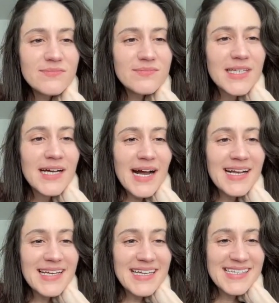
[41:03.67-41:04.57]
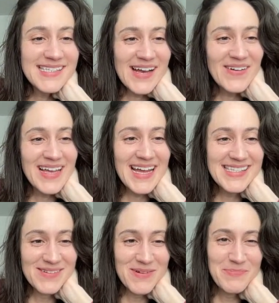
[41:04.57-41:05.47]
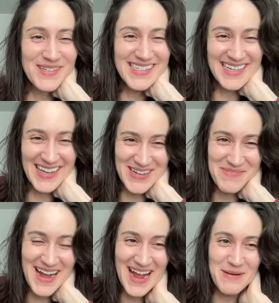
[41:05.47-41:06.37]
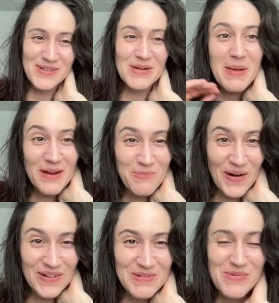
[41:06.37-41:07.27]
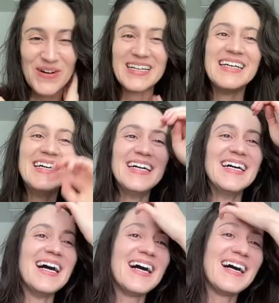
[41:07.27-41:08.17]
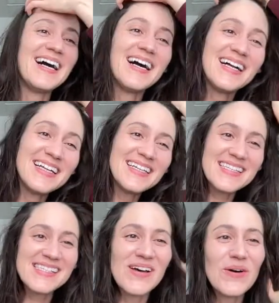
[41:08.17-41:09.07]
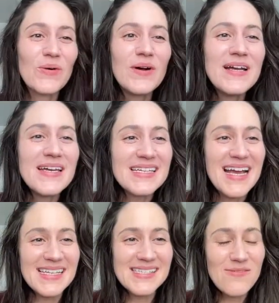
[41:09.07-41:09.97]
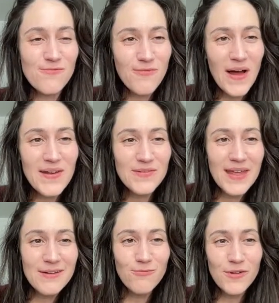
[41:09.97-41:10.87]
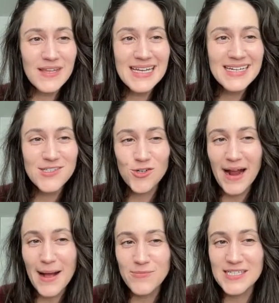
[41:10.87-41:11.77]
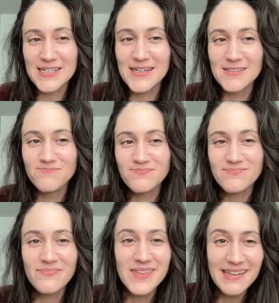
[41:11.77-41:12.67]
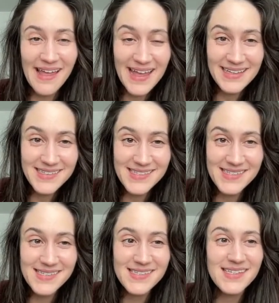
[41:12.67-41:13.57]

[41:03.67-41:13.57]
IKEA-style gates that were put together by amateur made a particle board. So yes, fun. Like we're thinking of traps here. The gates.